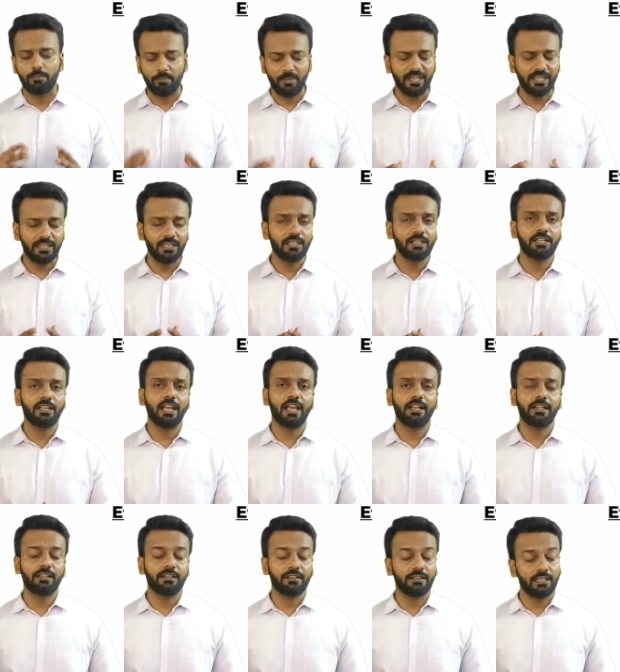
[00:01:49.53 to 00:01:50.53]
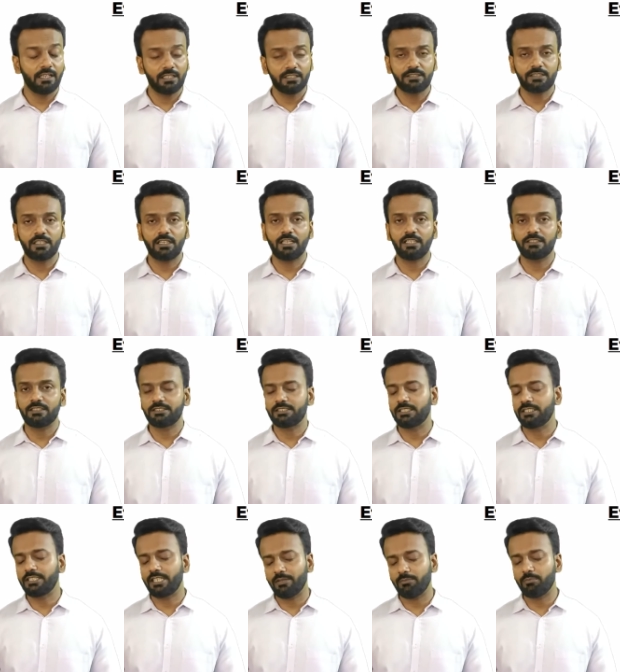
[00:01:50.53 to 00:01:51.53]
mainly at a
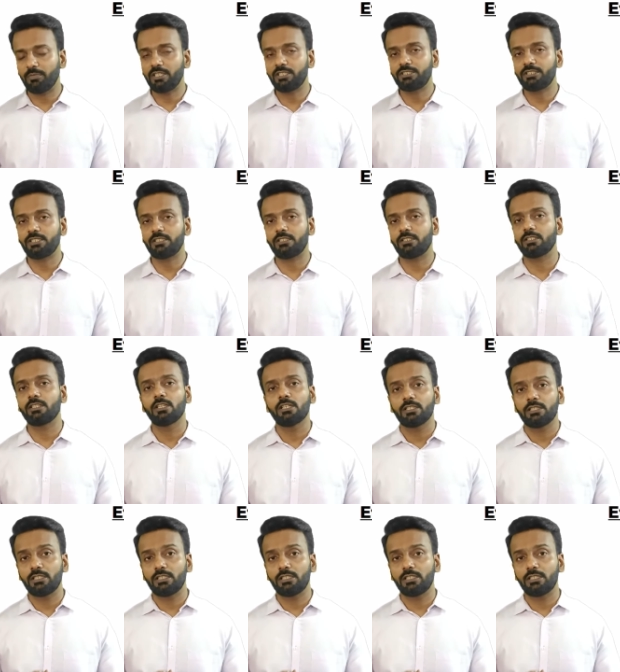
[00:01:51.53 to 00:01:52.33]
recrystallization temperature,